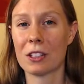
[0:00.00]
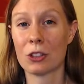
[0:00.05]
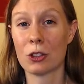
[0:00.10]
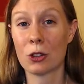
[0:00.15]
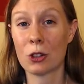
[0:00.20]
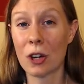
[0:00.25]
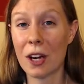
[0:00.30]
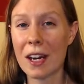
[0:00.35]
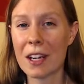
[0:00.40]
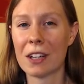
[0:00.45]

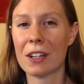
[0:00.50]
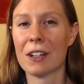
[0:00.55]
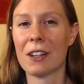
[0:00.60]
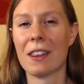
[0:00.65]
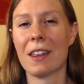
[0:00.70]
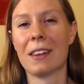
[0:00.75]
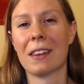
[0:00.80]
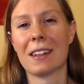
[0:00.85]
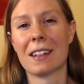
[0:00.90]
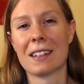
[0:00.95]
greater
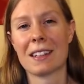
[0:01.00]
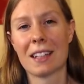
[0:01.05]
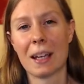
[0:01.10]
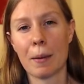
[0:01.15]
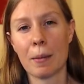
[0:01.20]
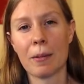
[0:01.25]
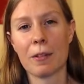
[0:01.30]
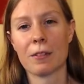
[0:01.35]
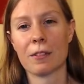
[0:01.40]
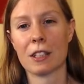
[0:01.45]
than the
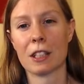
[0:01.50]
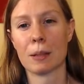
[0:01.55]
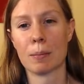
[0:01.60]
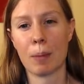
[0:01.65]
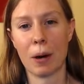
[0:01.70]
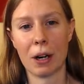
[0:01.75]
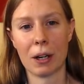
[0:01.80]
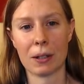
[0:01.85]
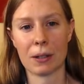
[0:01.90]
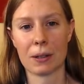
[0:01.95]
sum of its
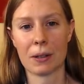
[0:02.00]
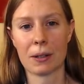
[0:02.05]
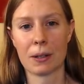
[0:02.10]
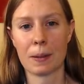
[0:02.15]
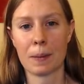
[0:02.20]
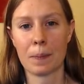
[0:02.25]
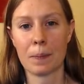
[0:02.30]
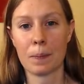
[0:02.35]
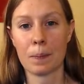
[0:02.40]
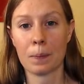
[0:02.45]
parts.
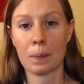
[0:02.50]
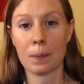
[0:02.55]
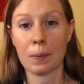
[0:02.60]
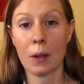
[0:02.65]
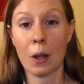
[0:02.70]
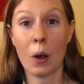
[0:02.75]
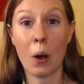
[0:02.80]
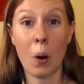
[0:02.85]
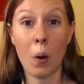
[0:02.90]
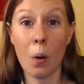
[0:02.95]

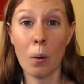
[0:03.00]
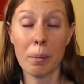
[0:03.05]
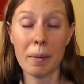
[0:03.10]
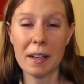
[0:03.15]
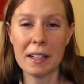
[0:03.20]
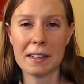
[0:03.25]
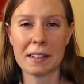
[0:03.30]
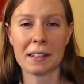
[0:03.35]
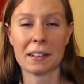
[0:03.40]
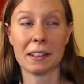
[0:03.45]
Or
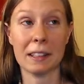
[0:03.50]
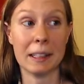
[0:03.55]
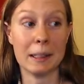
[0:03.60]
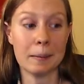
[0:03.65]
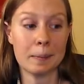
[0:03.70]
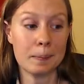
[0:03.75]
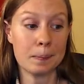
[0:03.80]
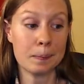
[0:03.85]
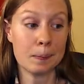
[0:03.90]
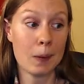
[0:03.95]
basically,
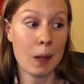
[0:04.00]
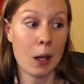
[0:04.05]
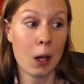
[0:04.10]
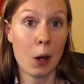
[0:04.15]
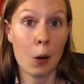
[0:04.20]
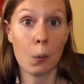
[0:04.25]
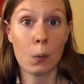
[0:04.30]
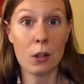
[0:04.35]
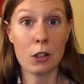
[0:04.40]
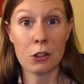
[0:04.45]

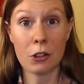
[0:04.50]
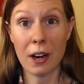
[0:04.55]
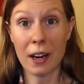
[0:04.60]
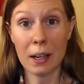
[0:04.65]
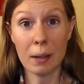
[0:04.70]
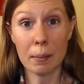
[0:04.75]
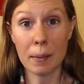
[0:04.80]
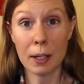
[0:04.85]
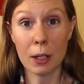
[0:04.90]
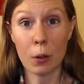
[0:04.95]
we try
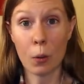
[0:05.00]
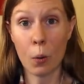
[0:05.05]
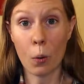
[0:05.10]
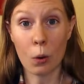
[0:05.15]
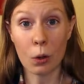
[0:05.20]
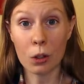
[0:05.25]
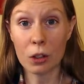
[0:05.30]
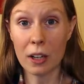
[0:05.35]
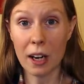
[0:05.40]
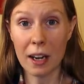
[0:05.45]
to make
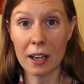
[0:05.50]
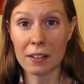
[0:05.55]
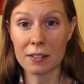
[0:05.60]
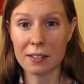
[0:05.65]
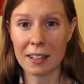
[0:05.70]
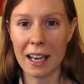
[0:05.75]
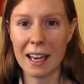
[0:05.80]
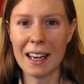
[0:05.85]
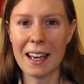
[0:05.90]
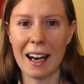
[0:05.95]
order out of
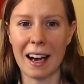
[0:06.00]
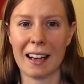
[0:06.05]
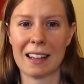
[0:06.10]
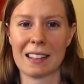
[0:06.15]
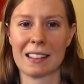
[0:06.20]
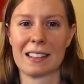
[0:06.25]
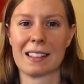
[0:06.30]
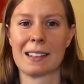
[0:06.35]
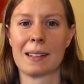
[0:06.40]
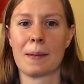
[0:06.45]
chaos.
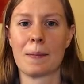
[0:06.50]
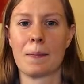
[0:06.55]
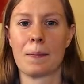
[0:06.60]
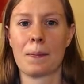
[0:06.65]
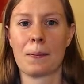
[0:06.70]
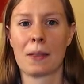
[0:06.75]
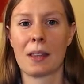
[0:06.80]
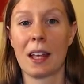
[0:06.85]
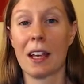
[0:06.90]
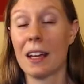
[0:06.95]

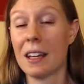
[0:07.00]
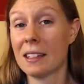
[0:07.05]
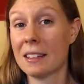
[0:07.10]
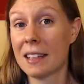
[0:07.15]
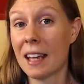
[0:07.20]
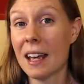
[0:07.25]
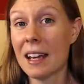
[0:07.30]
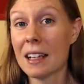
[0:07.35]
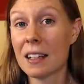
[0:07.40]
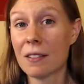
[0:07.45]

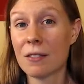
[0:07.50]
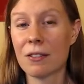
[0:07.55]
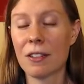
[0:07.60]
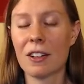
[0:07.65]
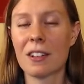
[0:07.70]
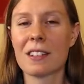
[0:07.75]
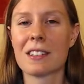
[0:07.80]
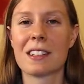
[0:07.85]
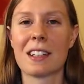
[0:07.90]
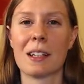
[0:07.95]
Take, for
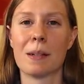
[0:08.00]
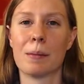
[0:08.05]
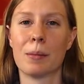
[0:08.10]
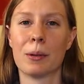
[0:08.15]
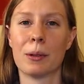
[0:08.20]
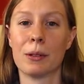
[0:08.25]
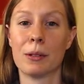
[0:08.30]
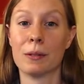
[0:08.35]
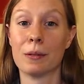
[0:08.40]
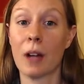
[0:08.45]

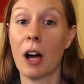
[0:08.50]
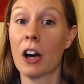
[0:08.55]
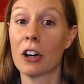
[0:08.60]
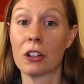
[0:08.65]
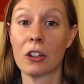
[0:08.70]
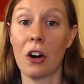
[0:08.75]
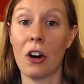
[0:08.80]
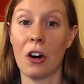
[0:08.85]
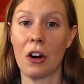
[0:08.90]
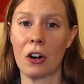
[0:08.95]
example, a
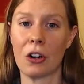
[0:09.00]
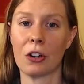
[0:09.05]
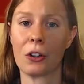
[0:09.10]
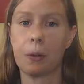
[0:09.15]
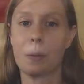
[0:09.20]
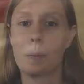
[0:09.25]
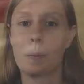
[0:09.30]
car.